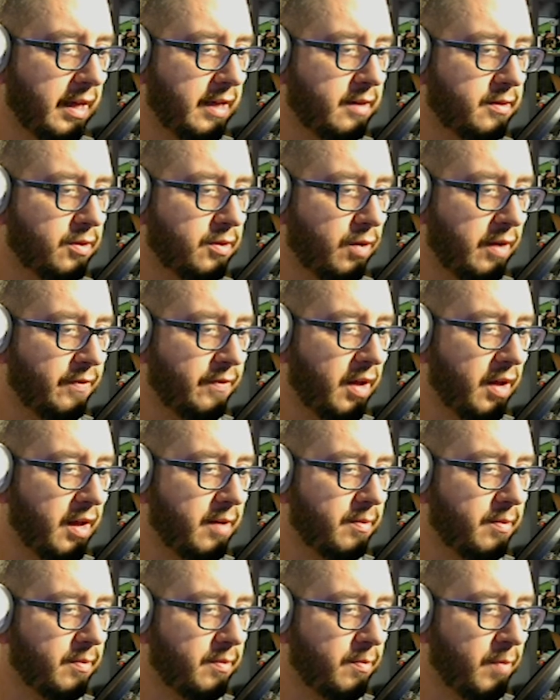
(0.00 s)
so I've got
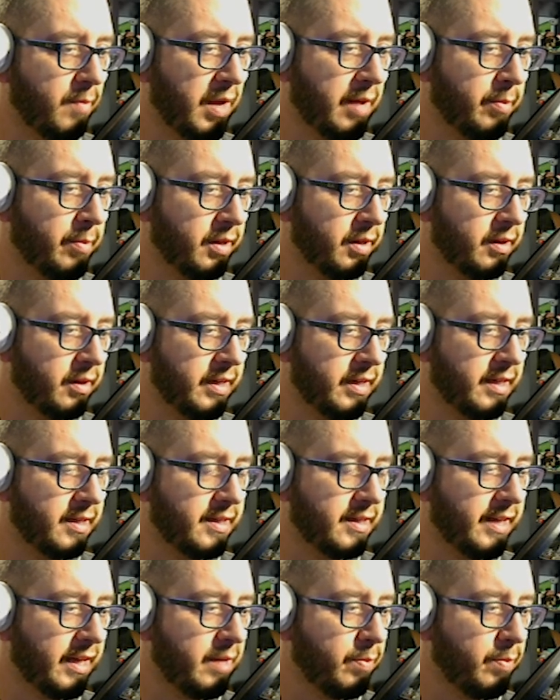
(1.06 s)
my ability to
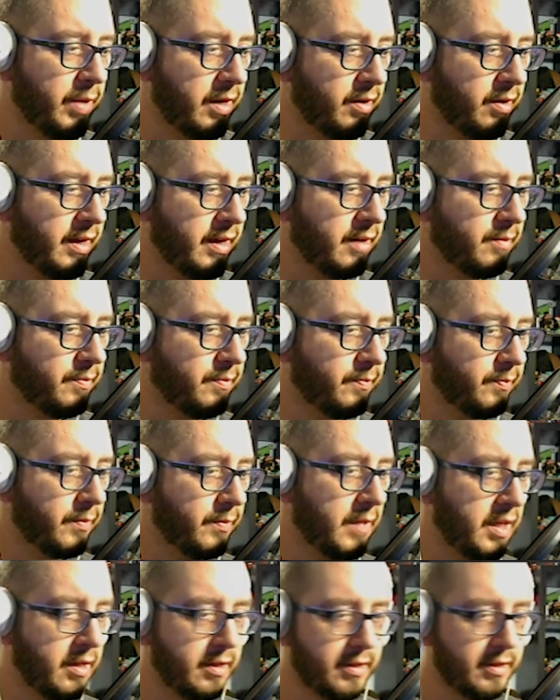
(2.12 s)
type here now.
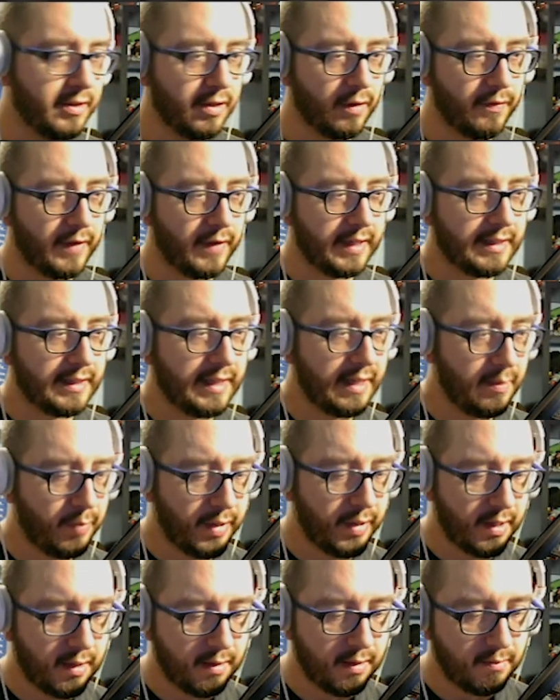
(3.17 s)
So if I type
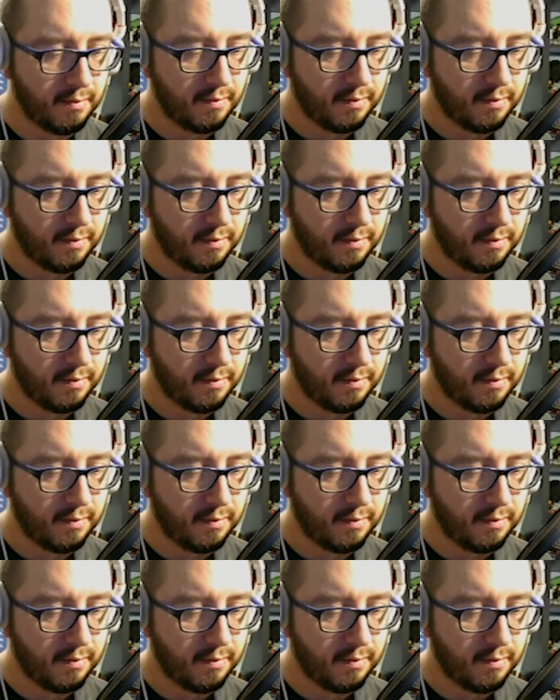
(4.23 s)
in